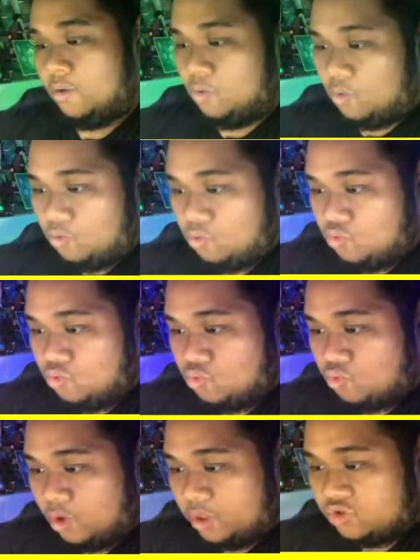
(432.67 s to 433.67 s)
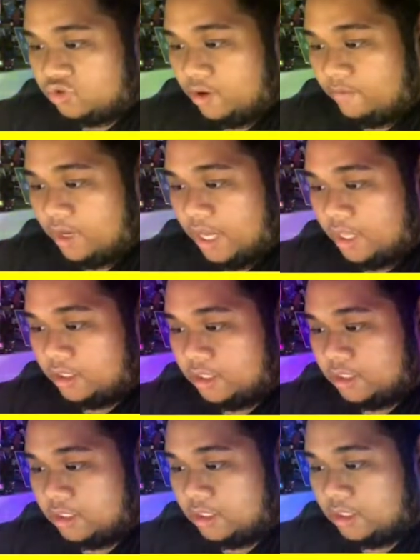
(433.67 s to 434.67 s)
Ooh, a Trevenant.
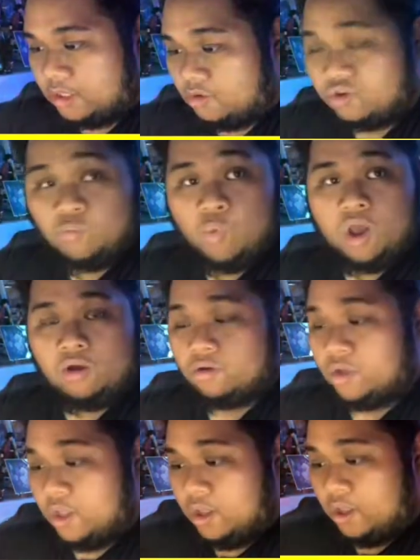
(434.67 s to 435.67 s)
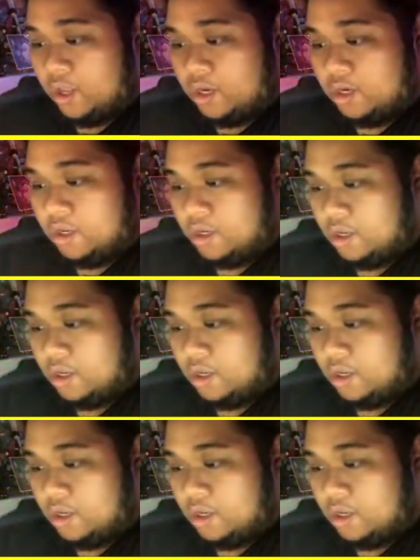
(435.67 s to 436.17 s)
Looking wild. And a...